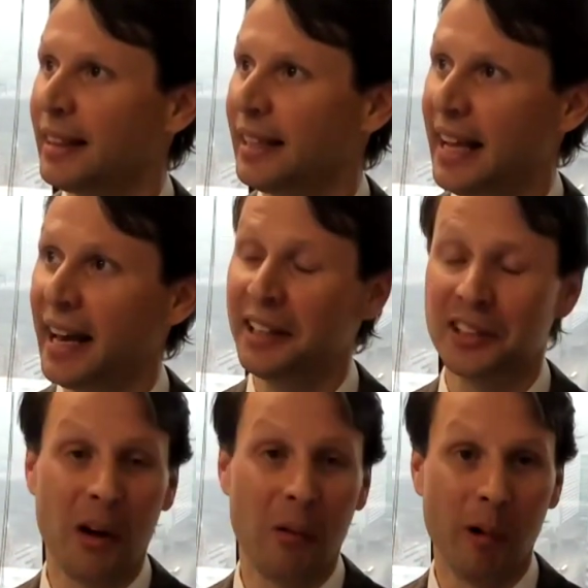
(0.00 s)
the tenant's
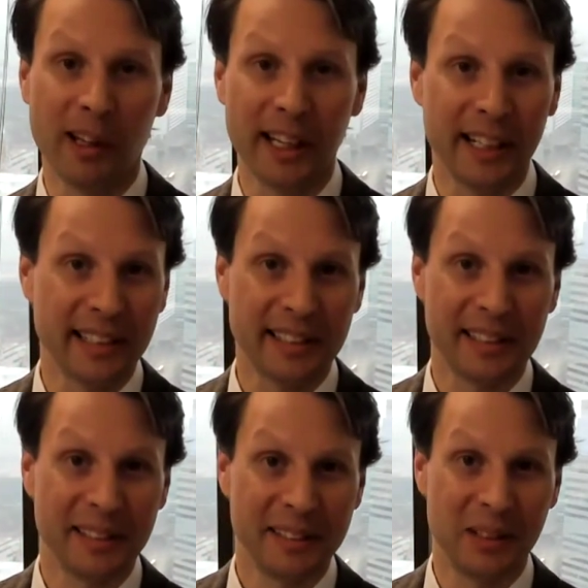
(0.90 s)

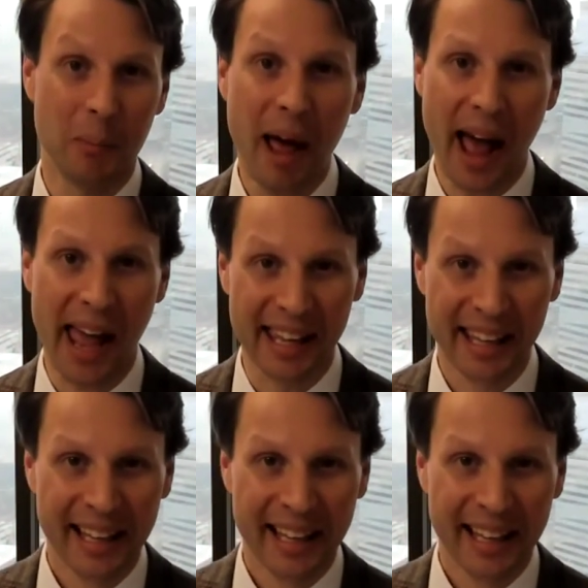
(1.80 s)
unwillingness to pay.